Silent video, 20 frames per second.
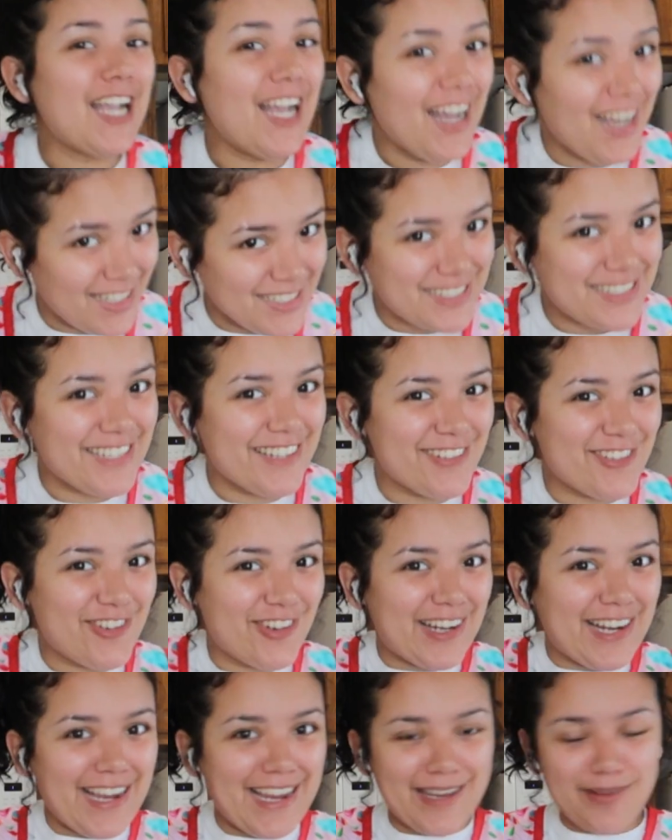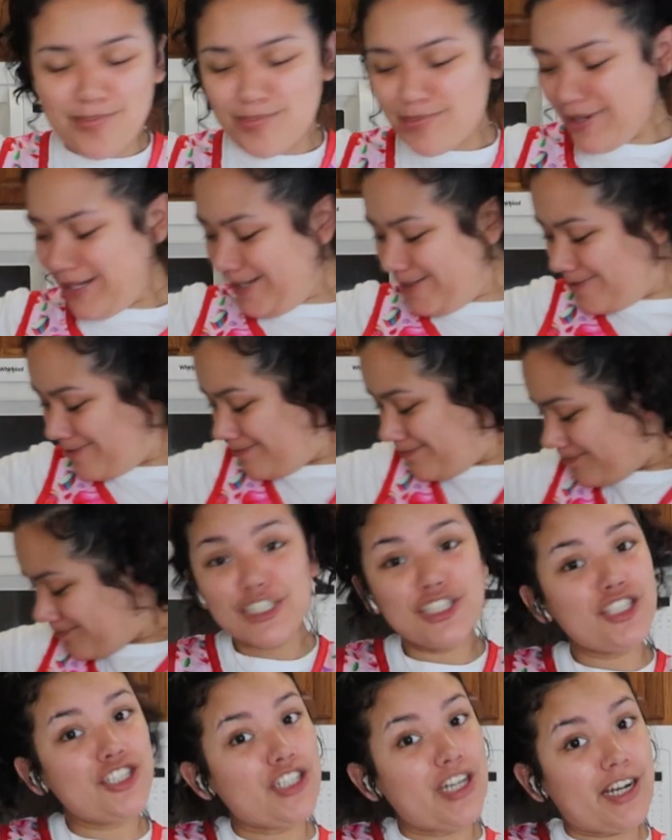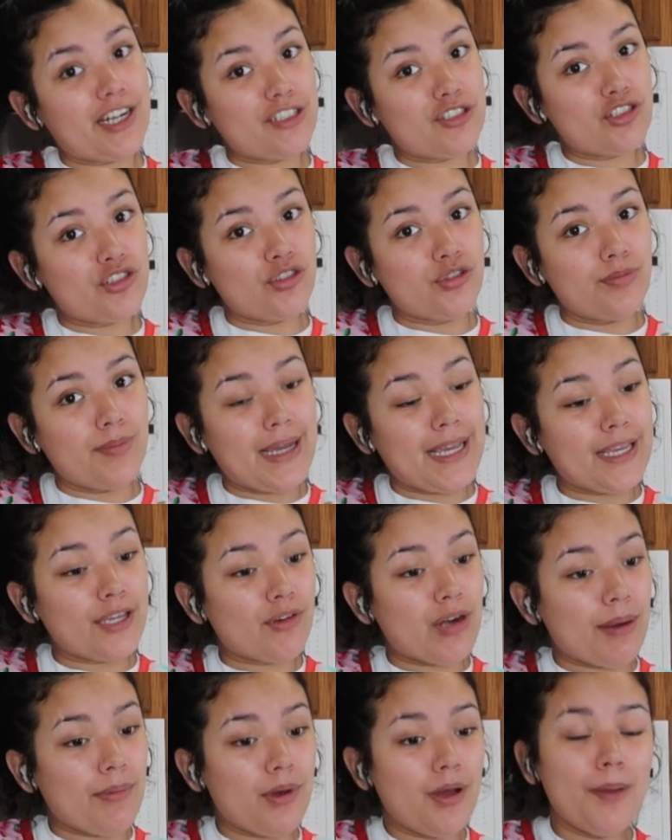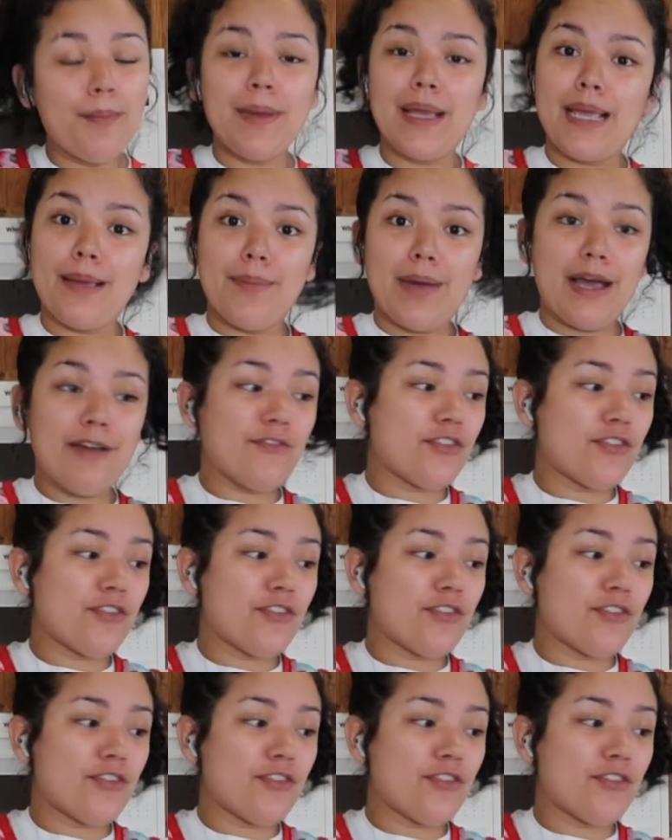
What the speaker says: a Senora apron. Shout out to my grandma, my Emma,